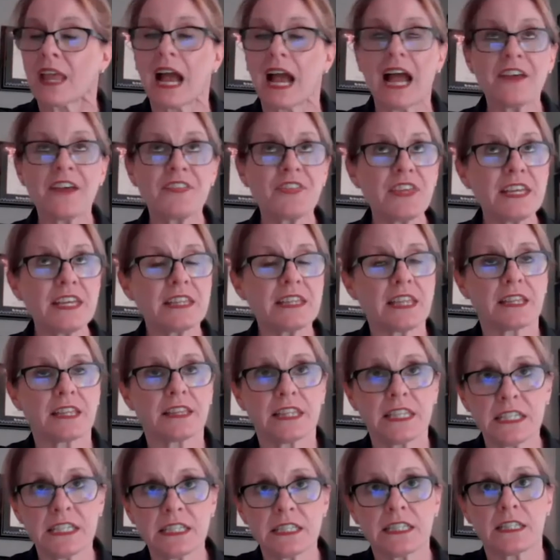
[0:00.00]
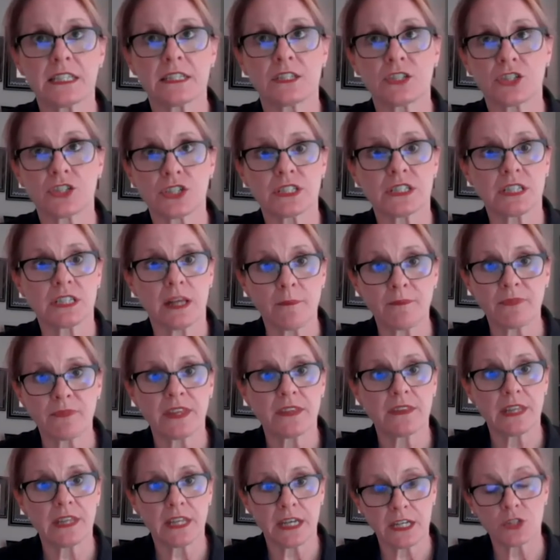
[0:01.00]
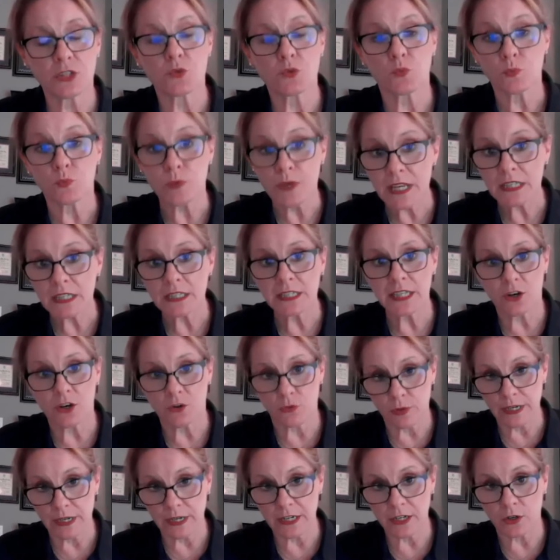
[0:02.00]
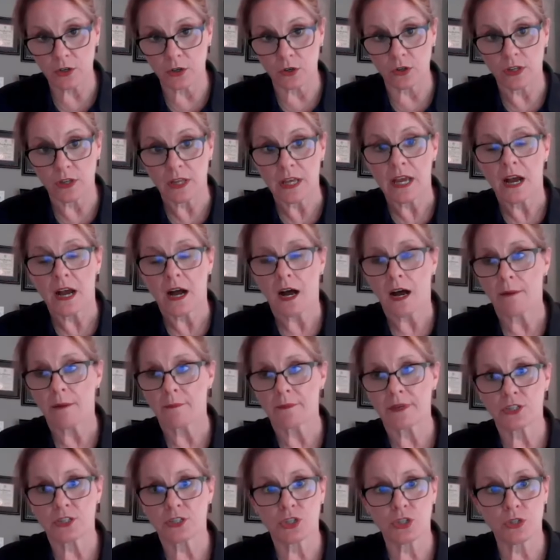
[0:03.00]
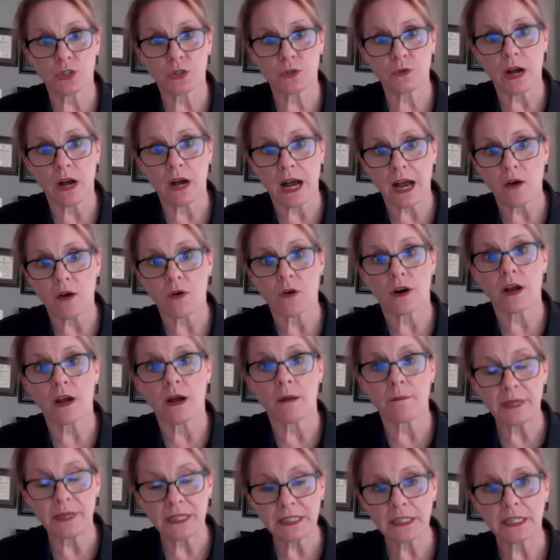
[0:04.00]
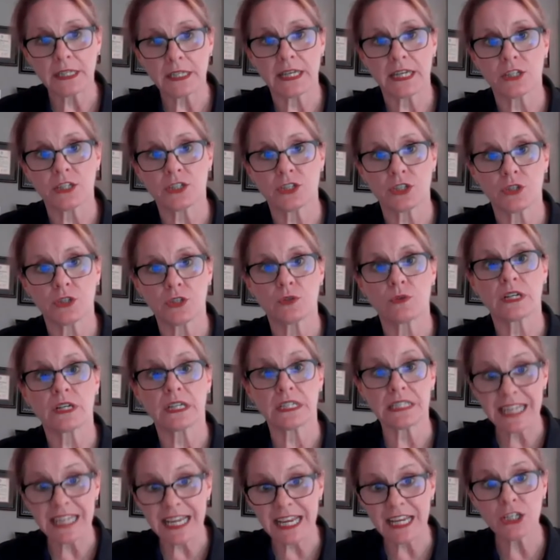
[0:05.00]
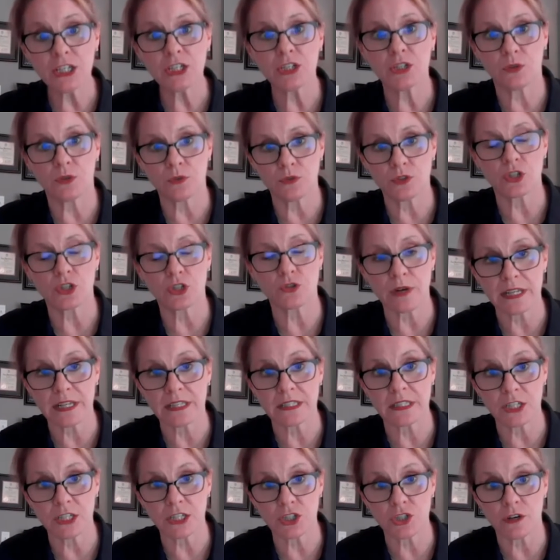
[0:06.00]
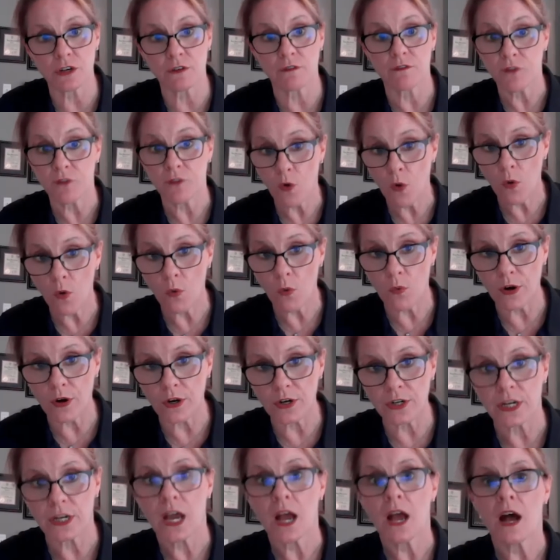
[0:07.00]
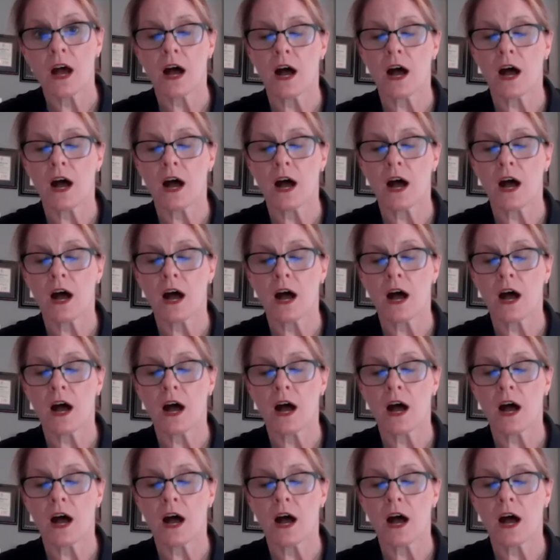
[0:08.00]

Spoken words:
I think that this is just something that is really critical to our ability to continue to transition forward